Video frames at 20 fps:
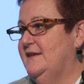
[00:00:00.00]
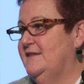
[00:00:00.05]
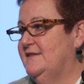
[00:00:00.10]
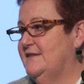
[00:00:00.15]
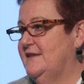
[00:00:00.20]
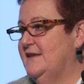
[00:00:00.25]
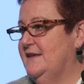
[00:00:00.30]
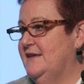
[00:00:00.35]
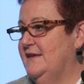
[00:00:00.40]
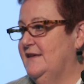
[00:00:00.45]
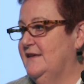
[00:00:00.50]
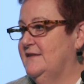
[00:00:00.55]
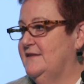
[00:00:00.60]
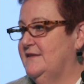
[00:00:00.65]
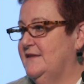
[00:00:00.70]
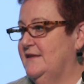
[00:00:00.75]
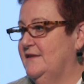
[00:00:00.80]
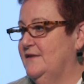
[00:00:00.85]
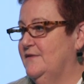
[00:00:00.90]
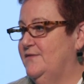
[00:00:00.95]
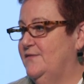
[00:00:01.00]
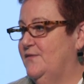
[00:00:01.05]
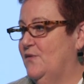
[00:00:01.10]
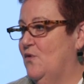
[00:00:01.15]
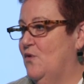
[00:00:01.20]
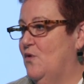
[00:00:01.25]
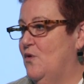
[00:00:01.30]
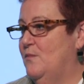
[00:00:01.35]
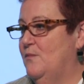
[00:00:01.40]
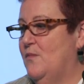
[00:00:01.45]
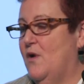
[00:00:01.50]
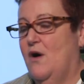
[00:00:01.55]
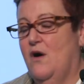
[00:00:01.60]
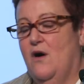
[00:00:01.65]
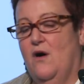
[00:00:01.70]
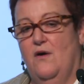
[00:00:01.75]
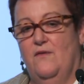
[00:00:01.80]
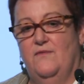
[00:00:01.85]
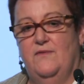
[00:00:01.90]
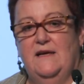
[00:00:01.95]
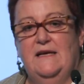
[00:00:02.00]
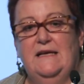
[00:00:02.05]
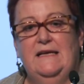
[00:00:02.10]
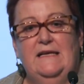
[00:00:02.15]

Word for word: seeing it in the form of